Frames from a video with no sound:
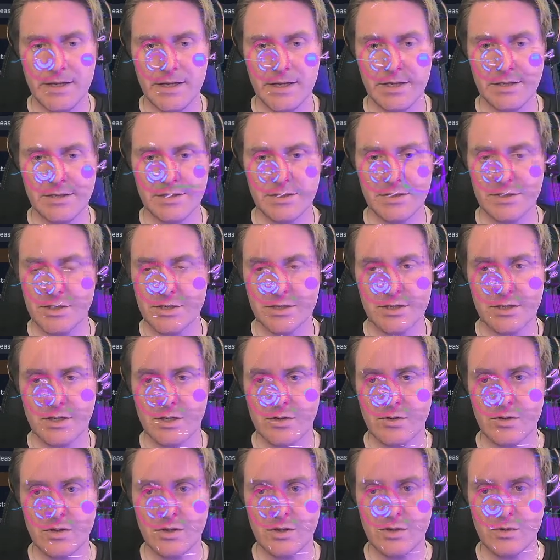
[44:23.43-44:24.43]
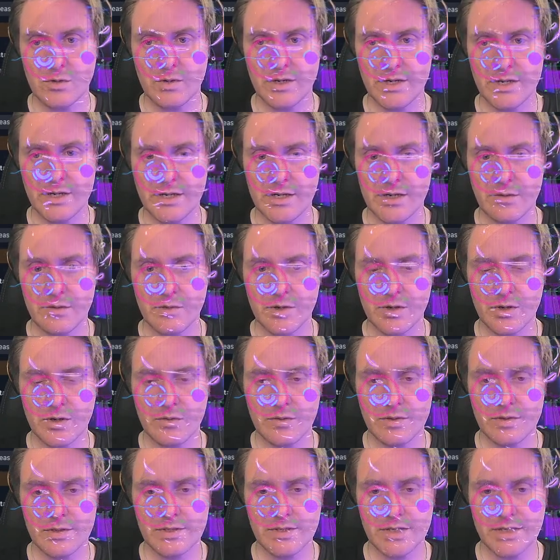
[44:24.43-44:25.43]
it's just low liquidity, we're
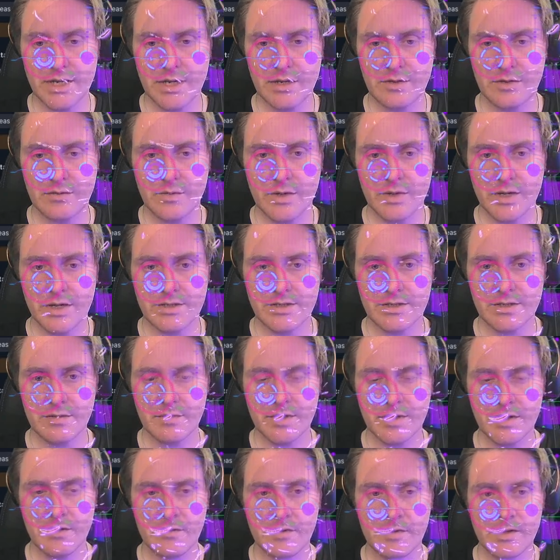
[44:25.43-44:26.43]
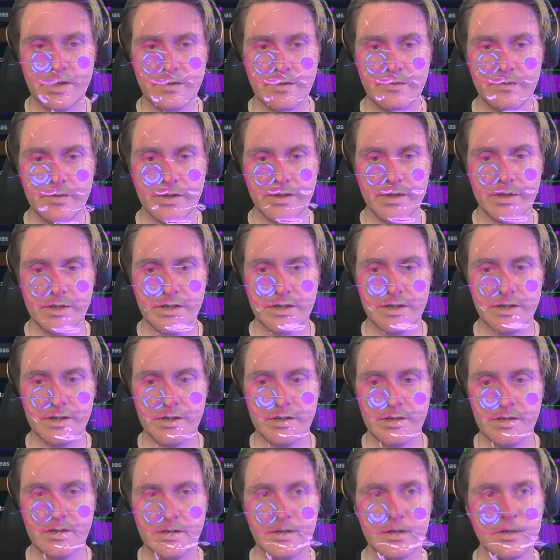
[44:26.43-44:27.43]
going sideways. I'm not really feeling
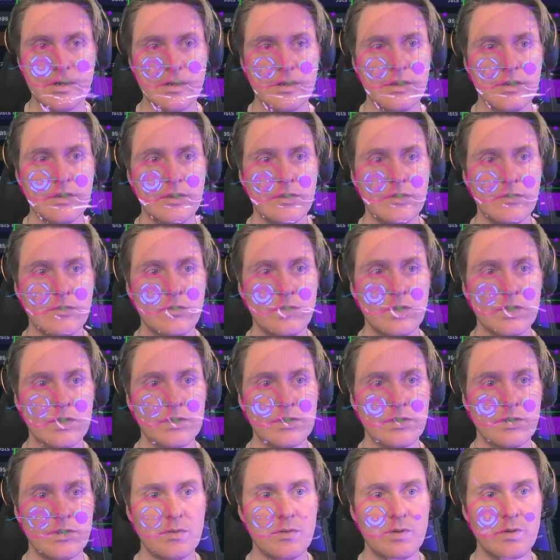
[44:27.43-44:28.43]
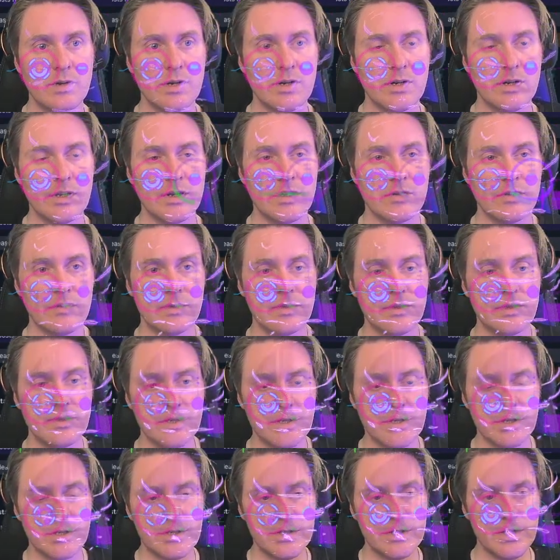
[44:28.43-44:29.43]
what's going on
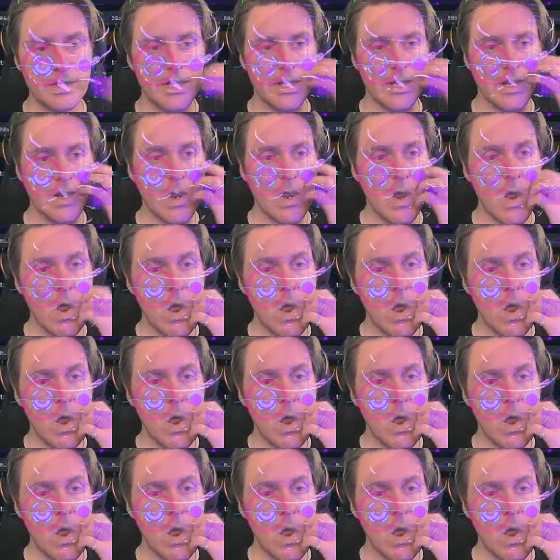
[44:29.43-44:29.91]
just yet.